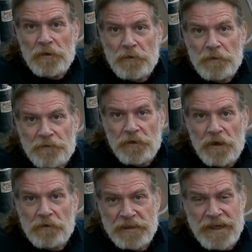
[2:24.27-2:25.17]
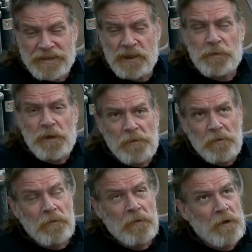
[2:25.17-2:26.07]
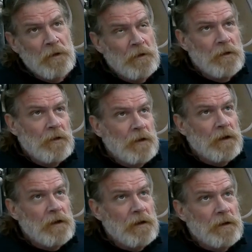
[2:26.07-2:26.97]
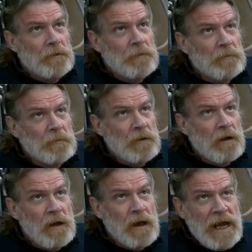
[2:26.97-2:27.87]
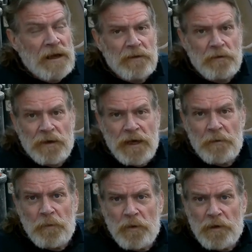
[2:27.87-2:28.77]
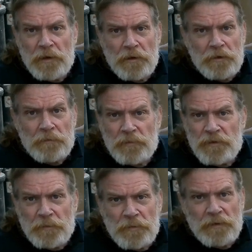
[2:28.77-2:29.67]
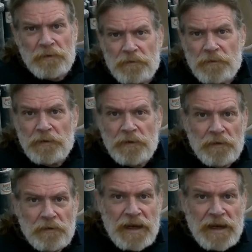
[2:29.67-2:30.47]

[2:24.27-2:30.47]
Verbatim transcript: Or for Texas people, um, all hat no cowboy. Or, yeah, all hat no cattle.